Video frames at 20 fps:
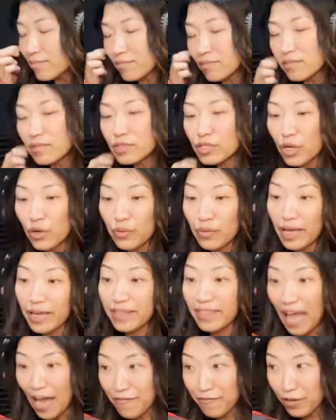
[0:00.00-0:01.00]
So
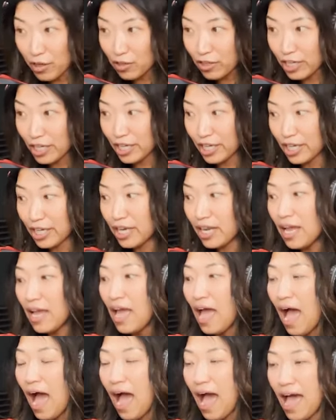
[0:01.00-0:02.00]
like that felt good.
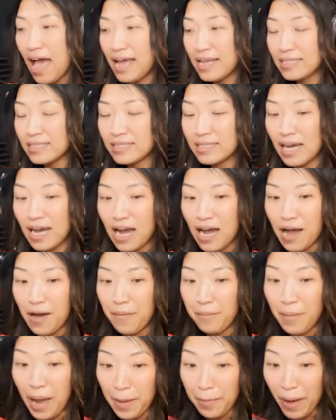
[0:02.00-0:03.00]
And
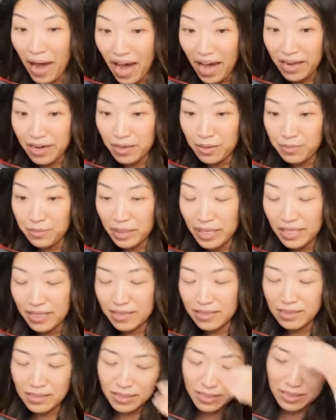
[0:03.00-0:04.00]
my bottom
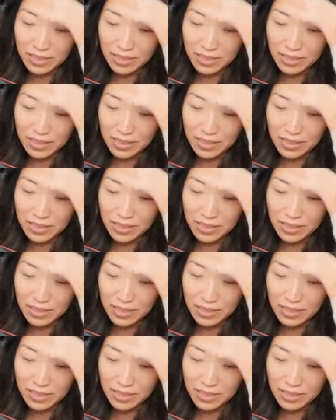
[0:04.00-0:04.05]
is.